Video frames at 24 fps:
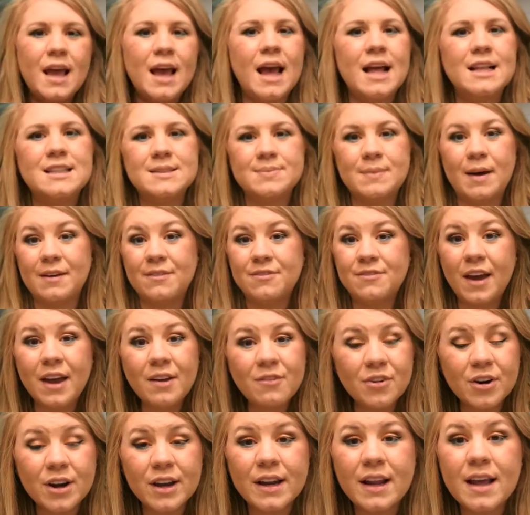It's my
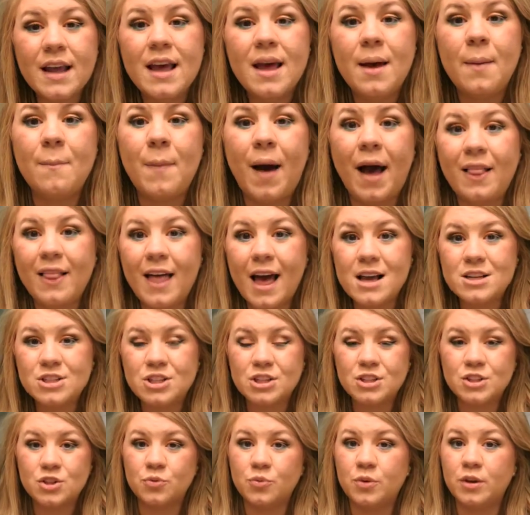favorite. My
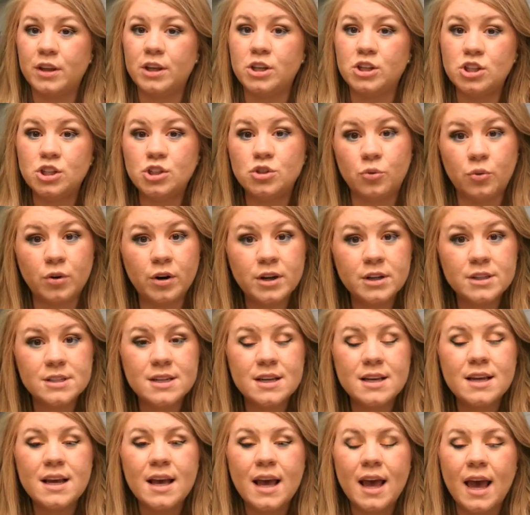lashes are really short,
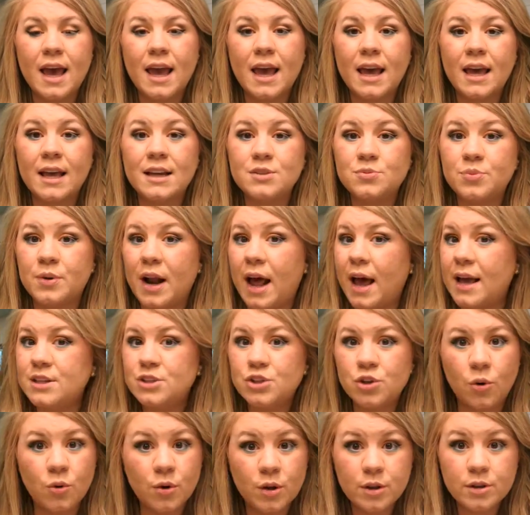and when I
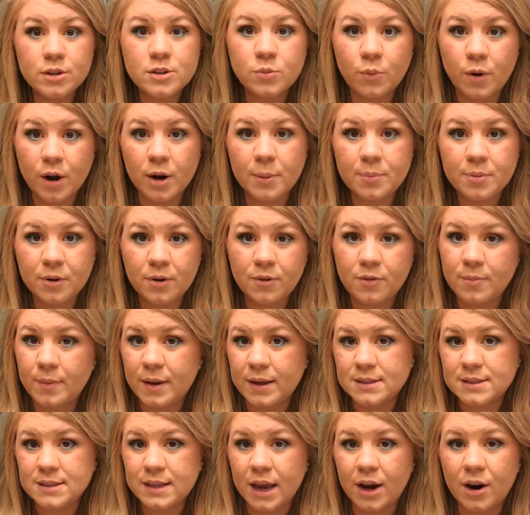don't use waterproof
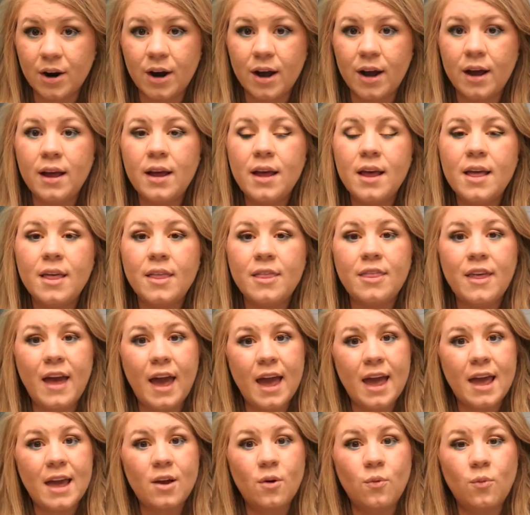mascara,
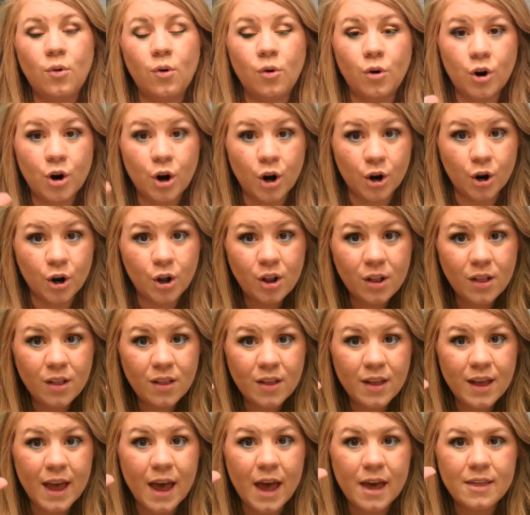they will curl,
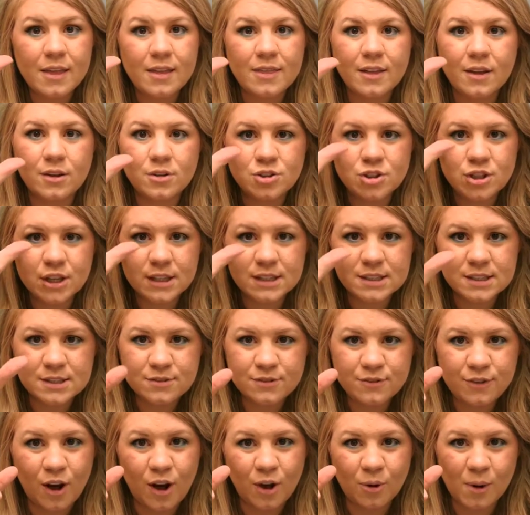and then they'll just
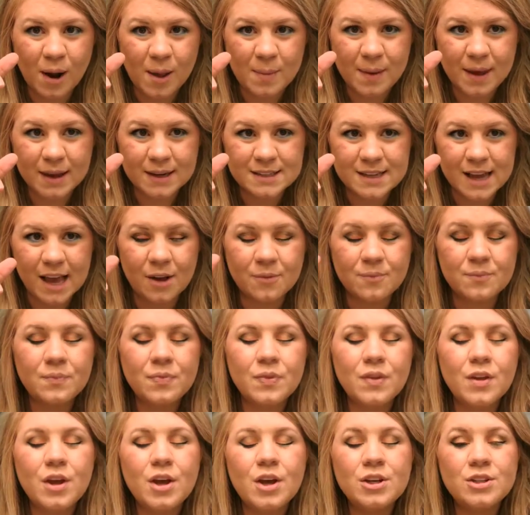fall right back down.
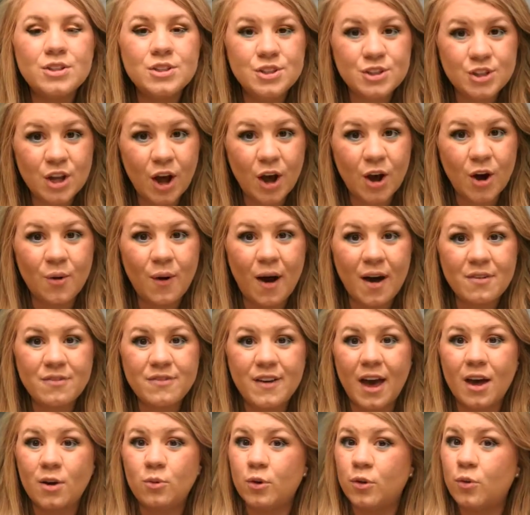So I
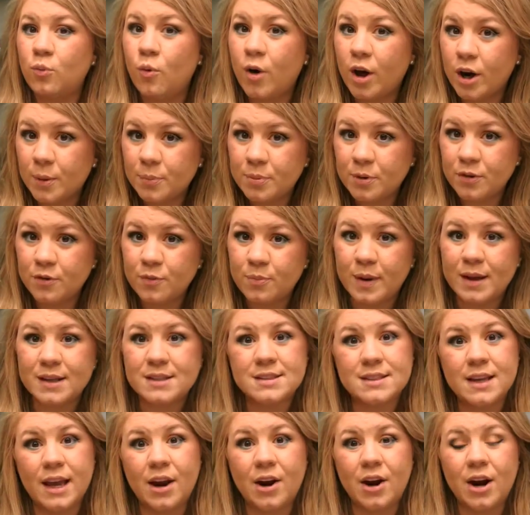found with waterproof
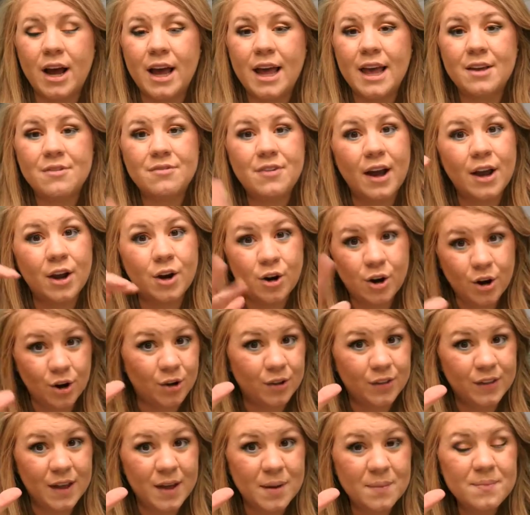mascara, if I curl
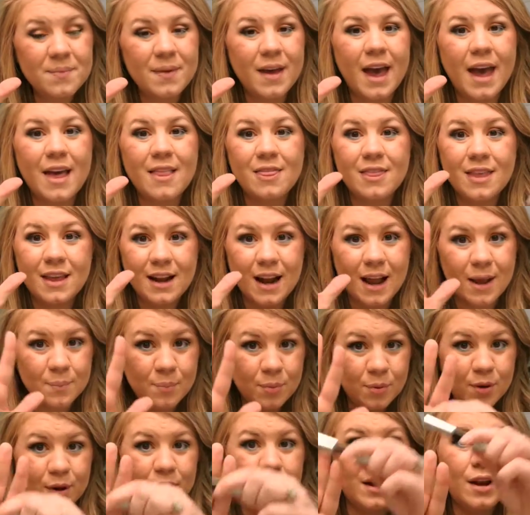them and then
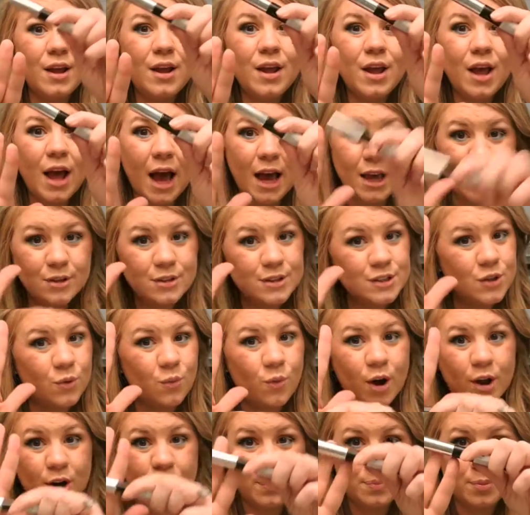I use the
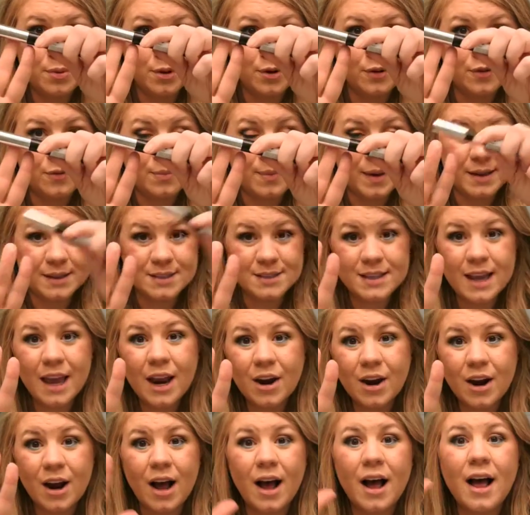waterproof
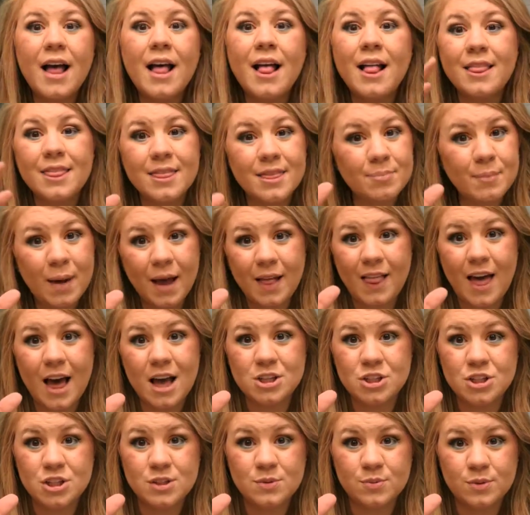mascara, my
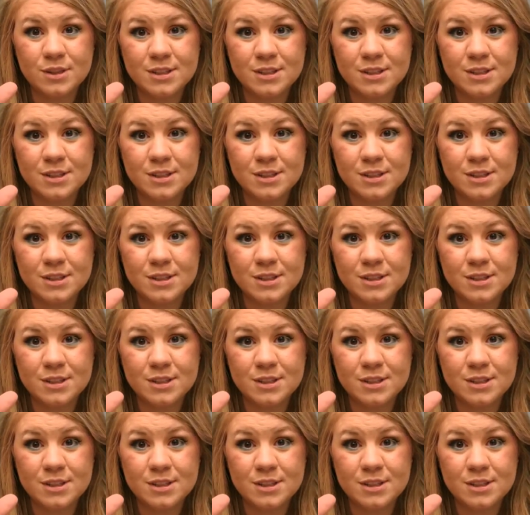lashes will